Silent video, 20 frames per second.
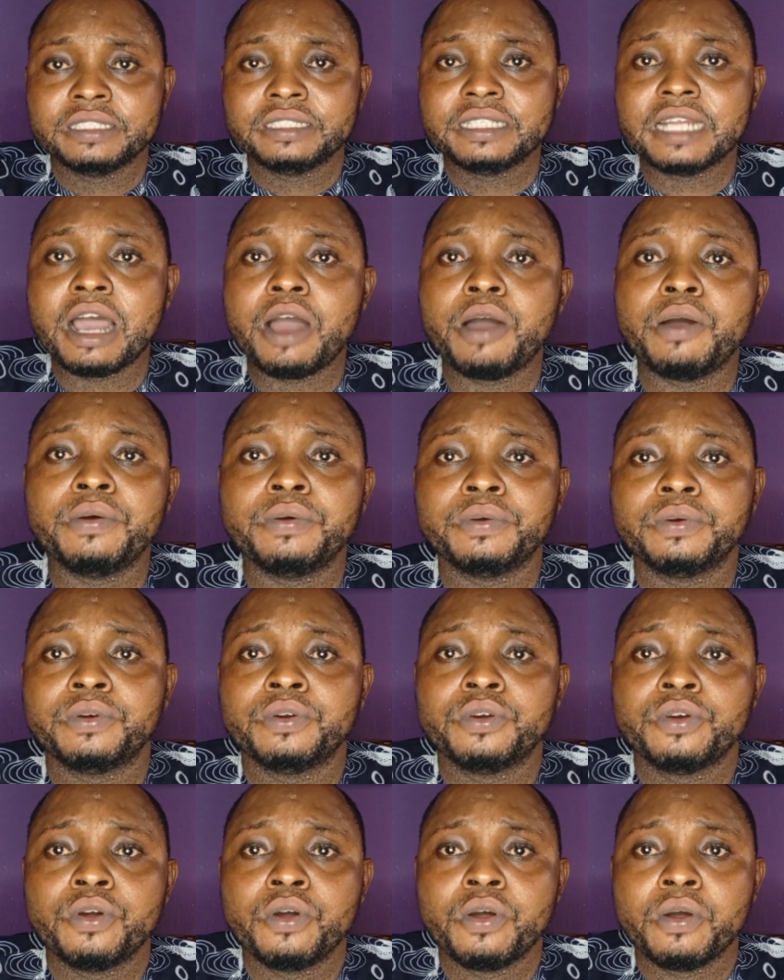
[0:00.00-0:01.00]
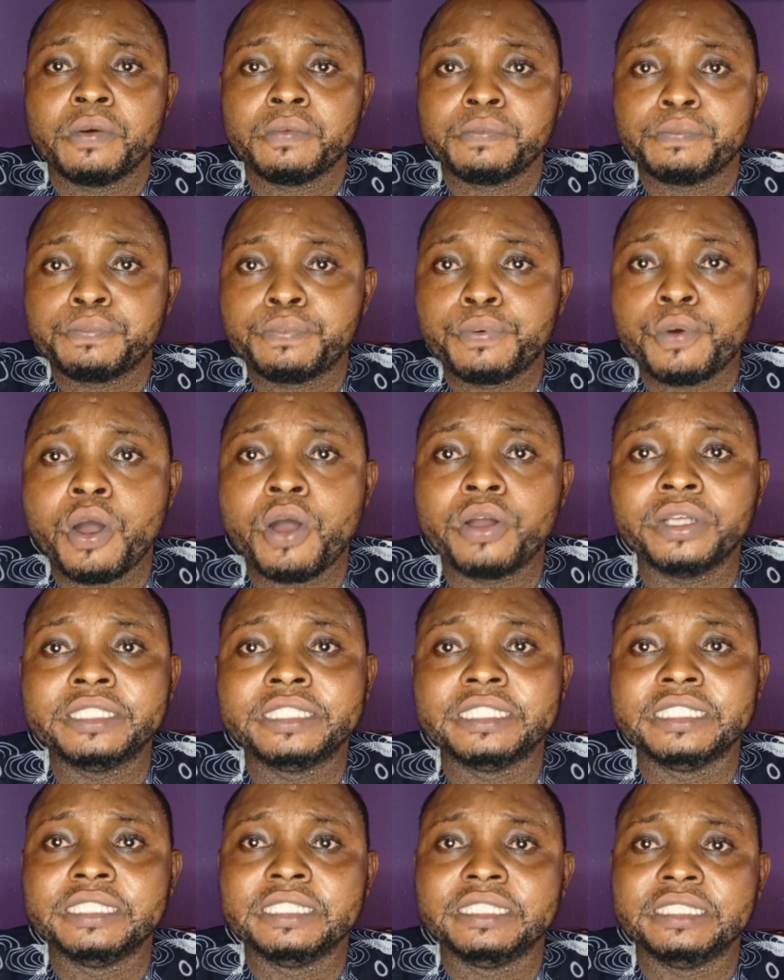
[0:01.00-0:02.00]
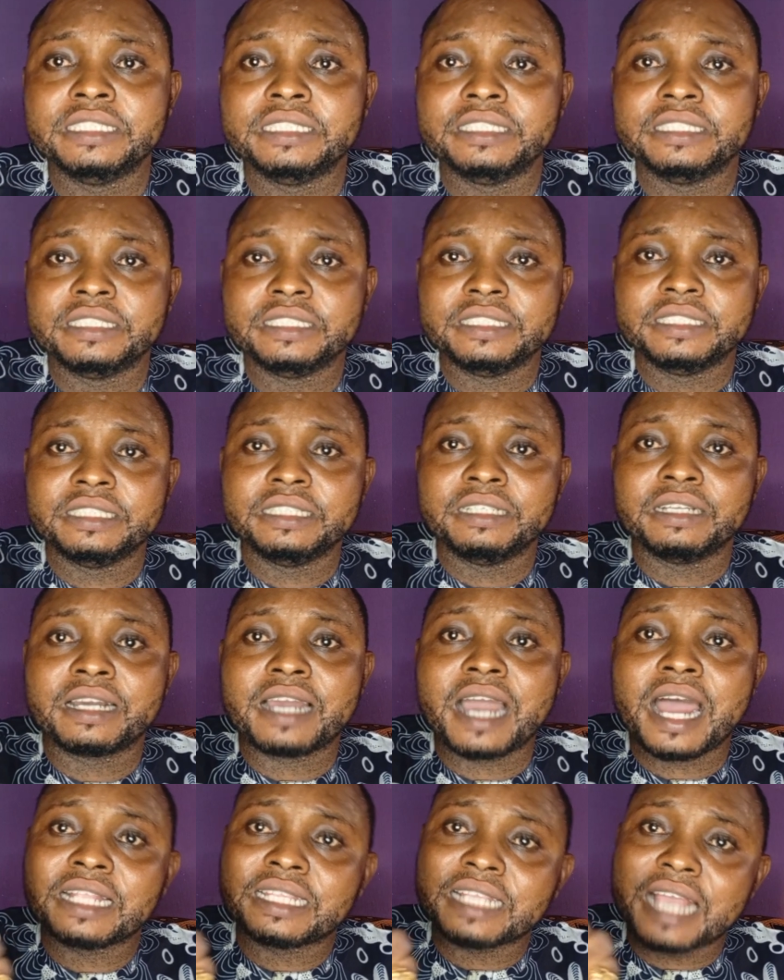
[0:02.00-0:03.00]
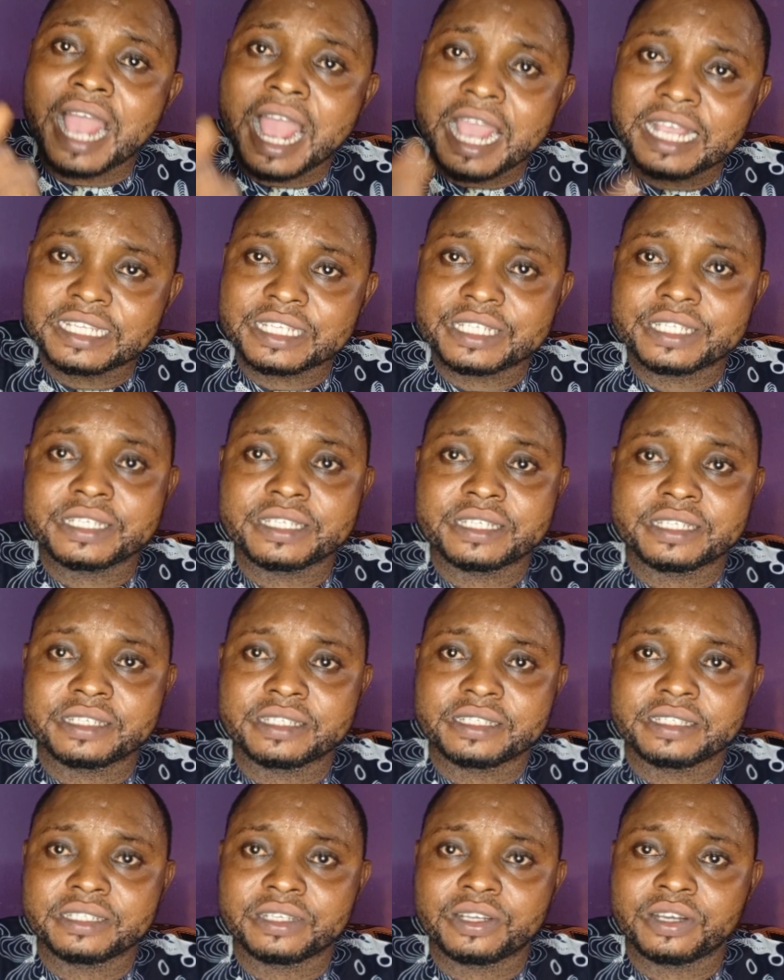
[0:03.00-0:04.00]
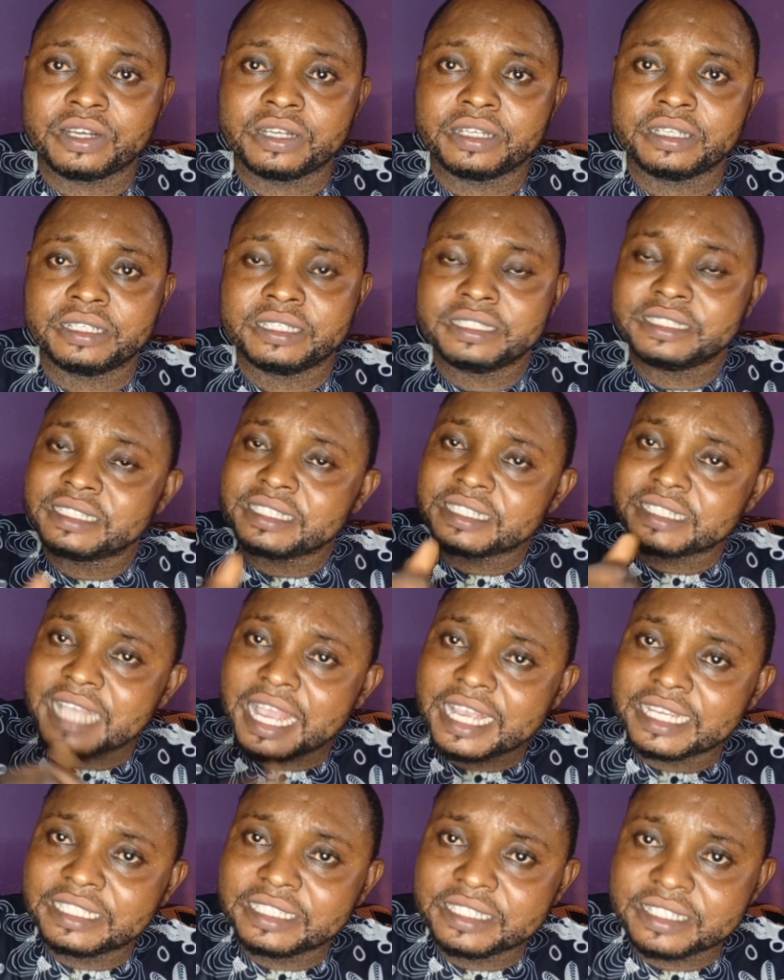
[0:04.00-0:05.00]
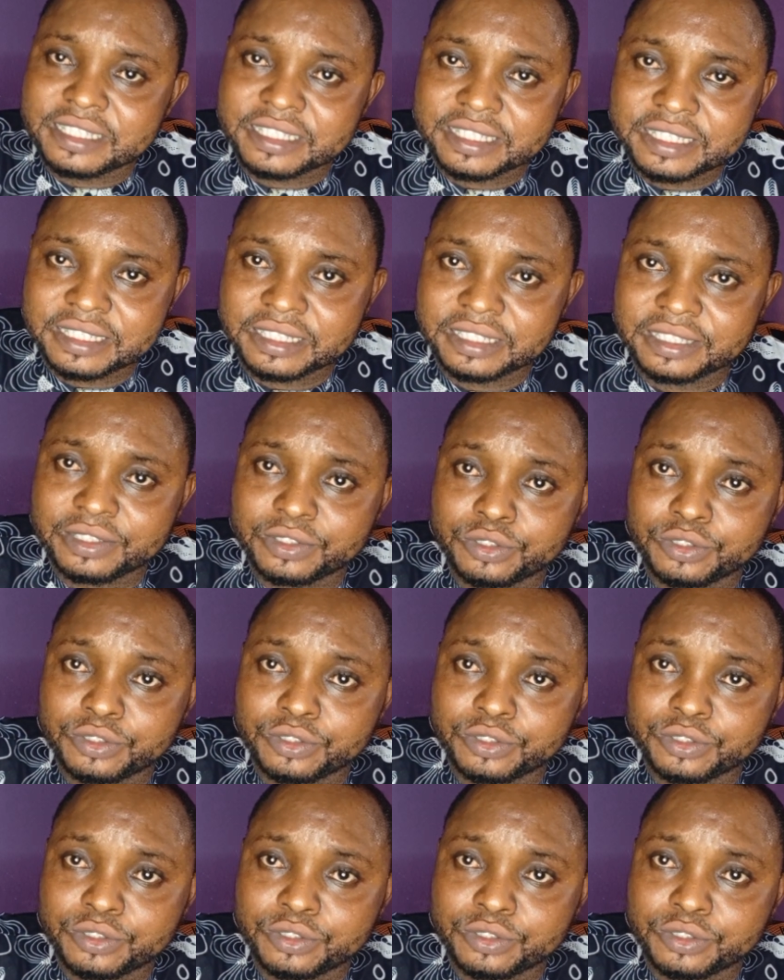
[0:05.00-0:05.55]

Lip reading: Now pour the cat eyes inside it.